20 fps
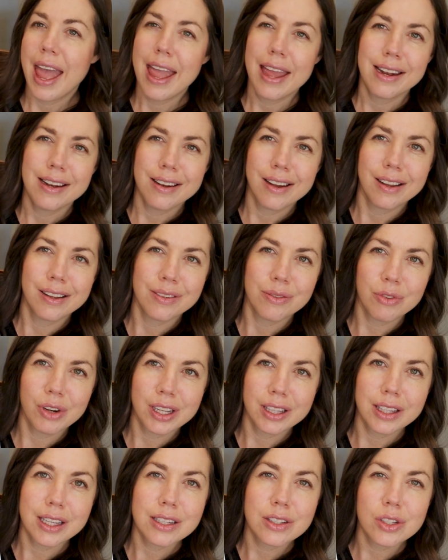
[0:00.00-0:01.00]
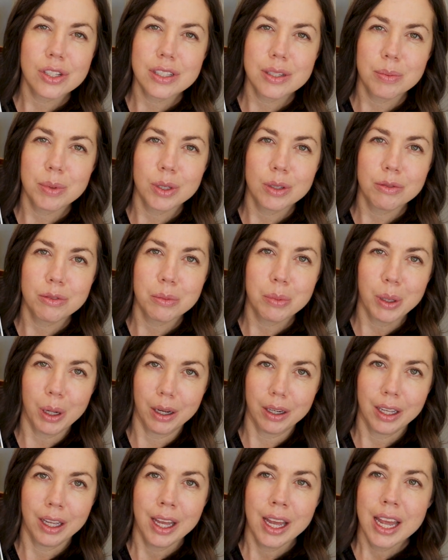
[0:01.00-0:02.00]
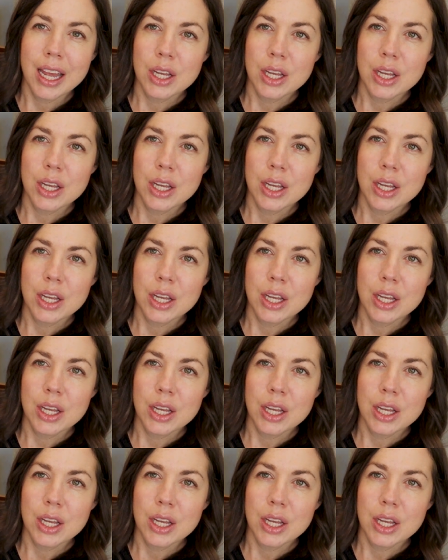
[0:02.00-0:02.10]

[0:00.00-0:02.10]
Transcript: And frankly, it's just a beautiful book.